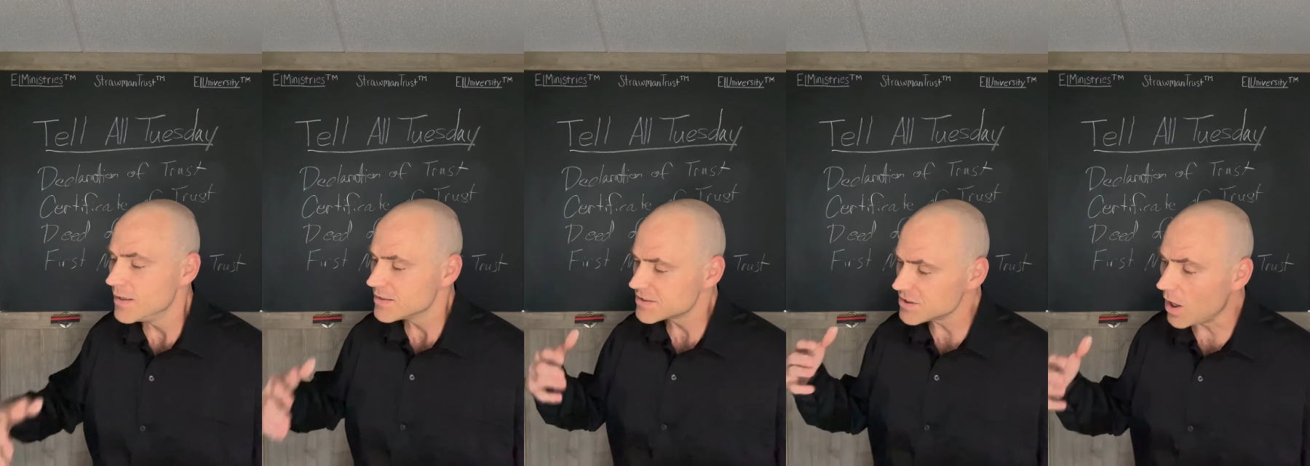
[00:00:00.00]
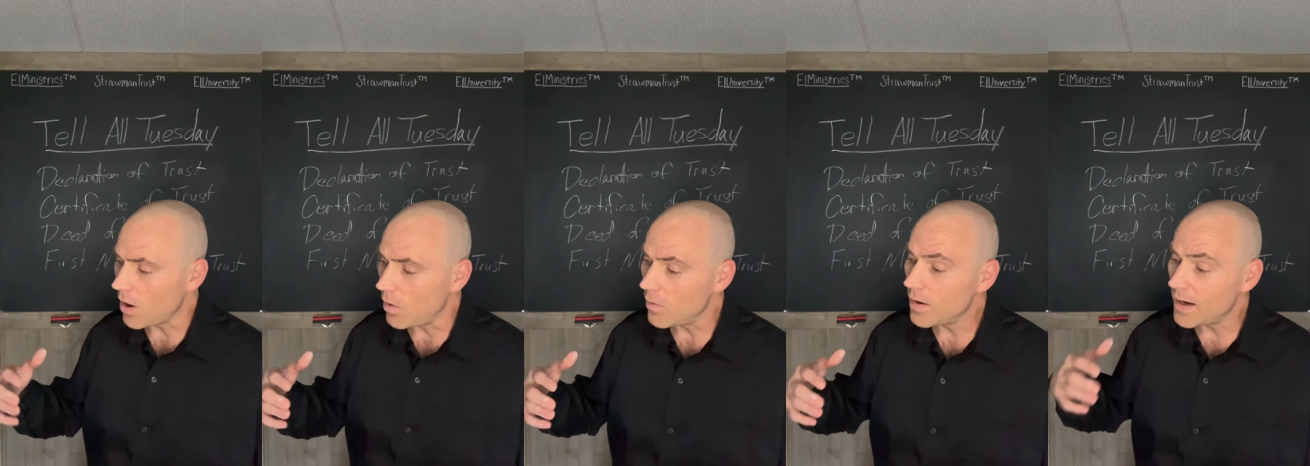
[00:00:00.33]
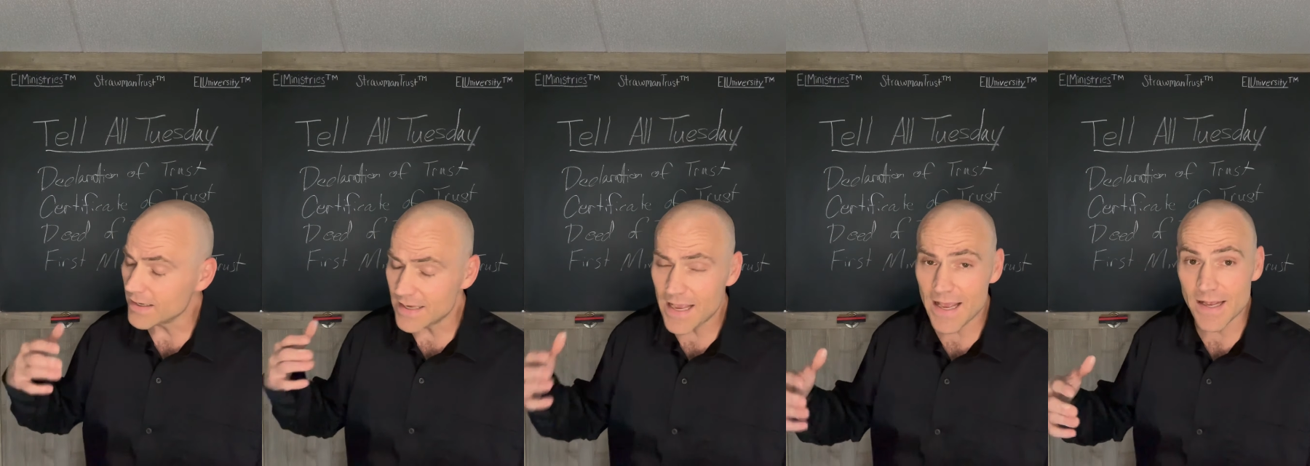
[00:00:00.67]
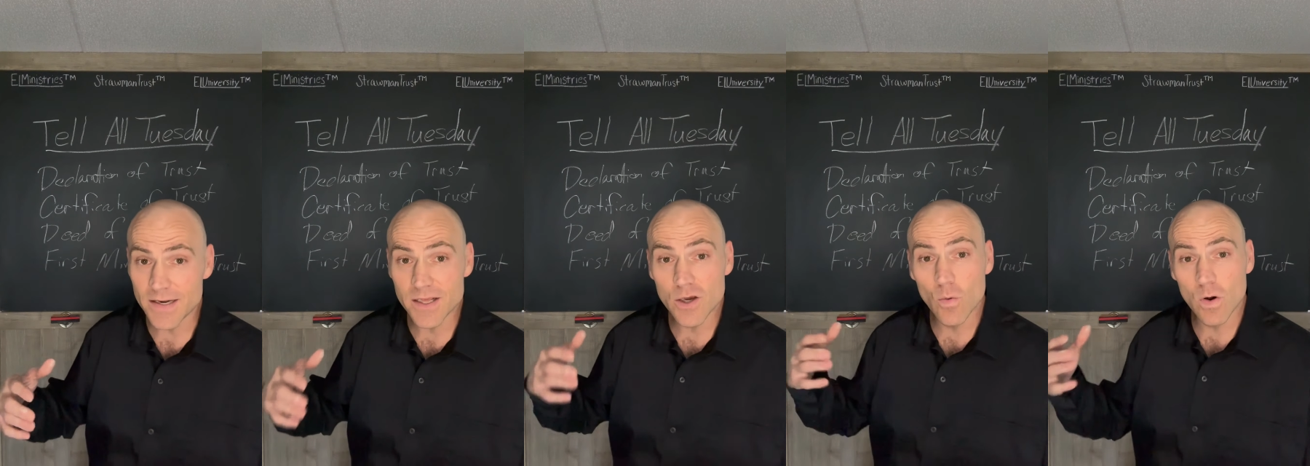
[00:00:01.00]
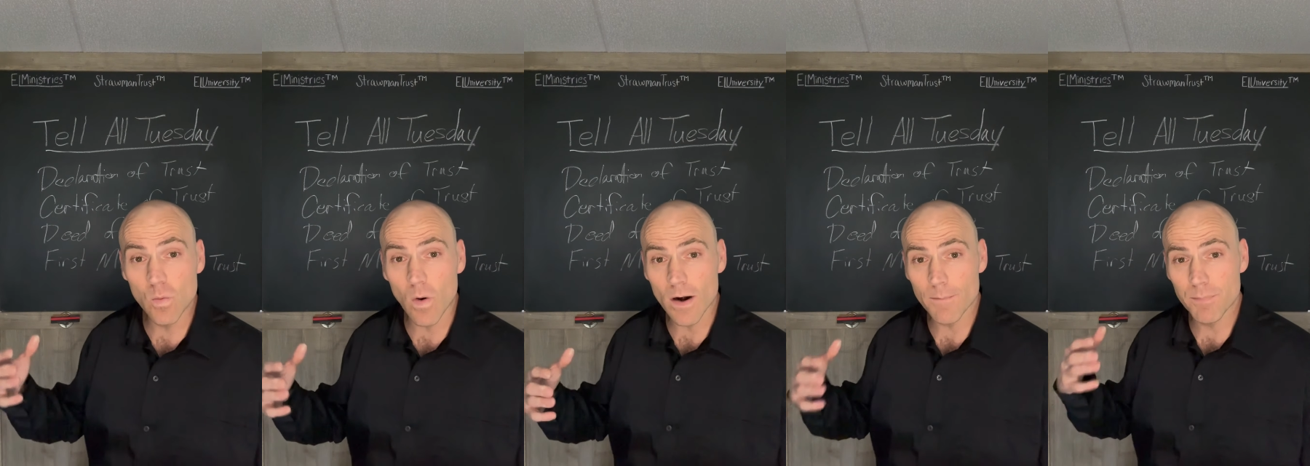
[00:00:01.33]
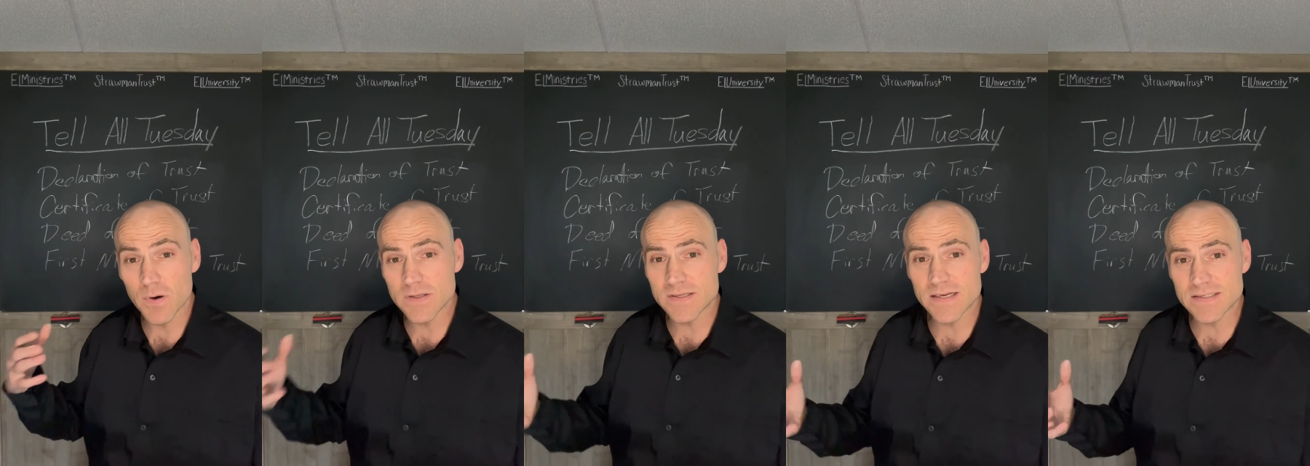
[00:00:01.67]
So again, you would want to
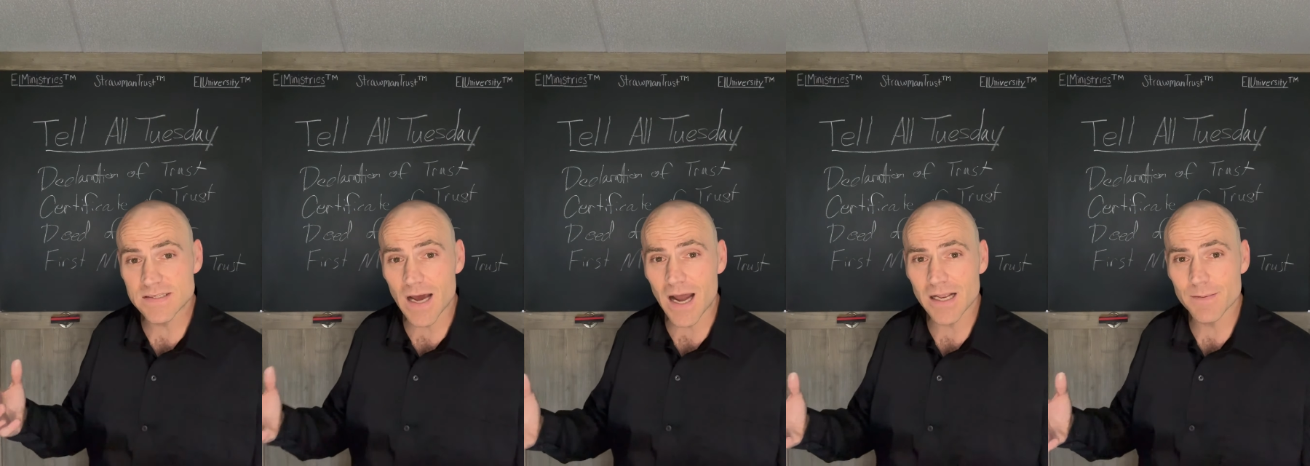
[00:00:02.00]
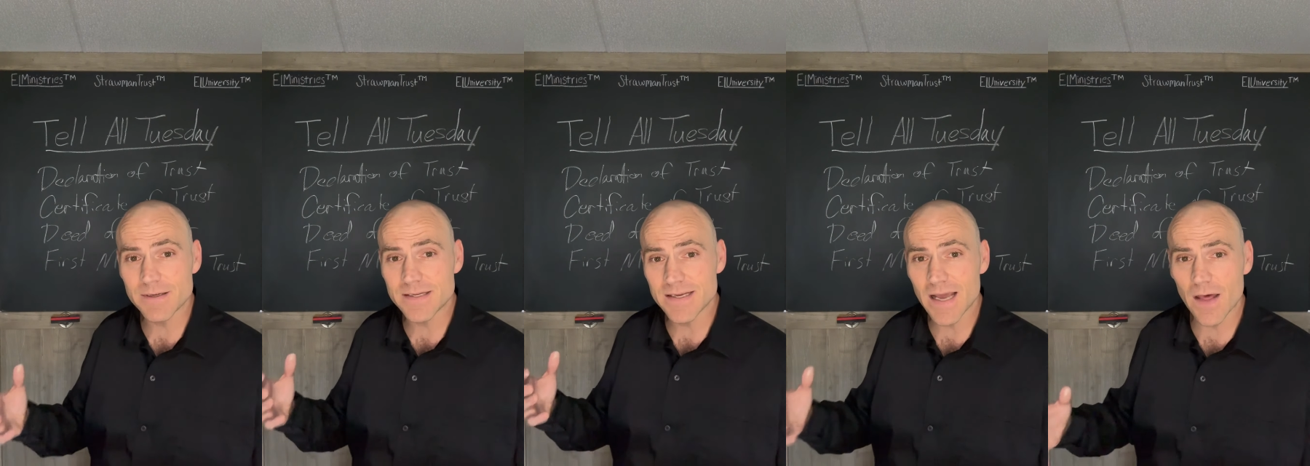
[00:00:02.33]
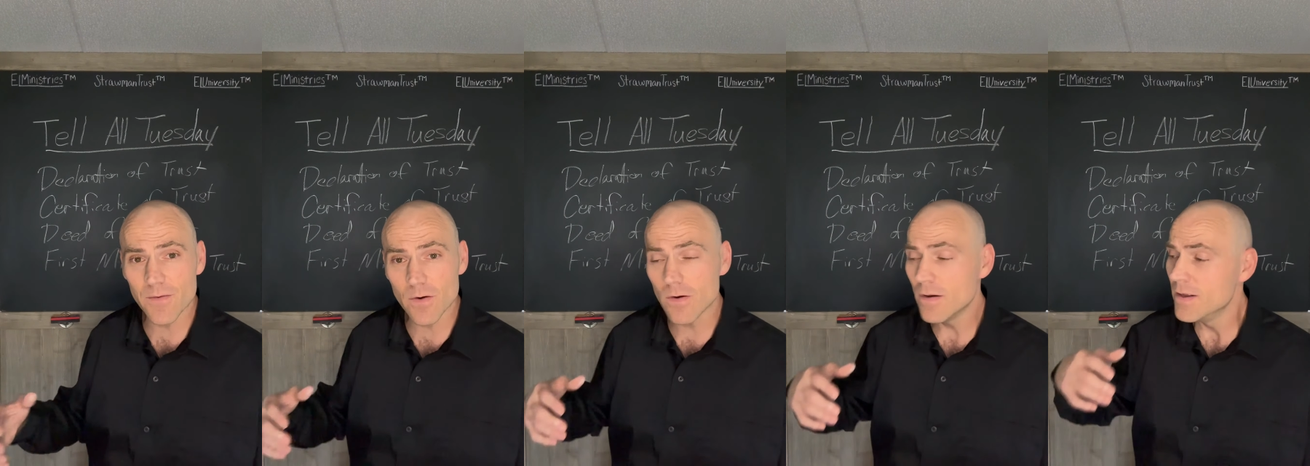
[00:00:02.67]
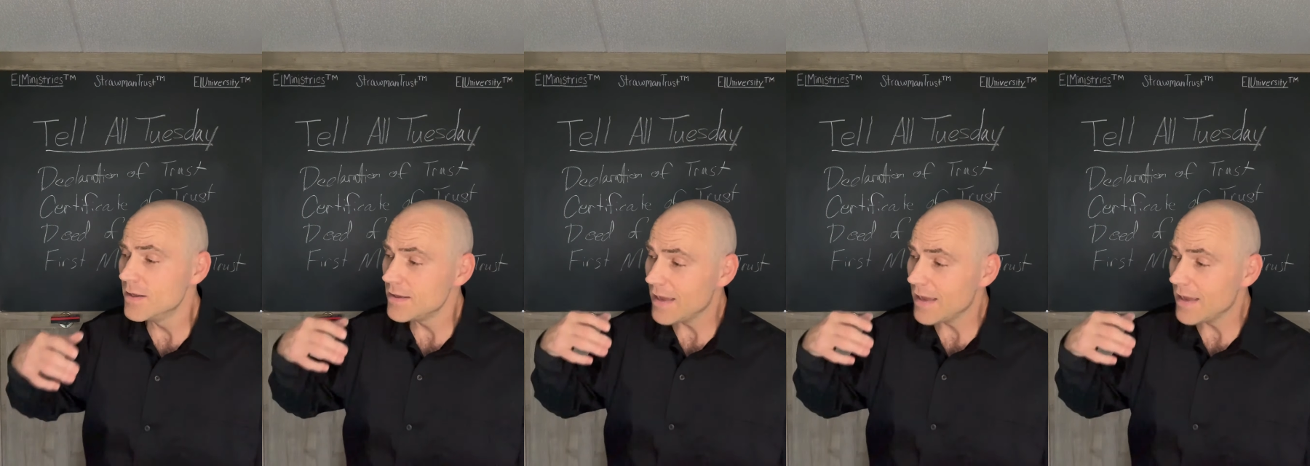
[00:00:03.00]
put this document together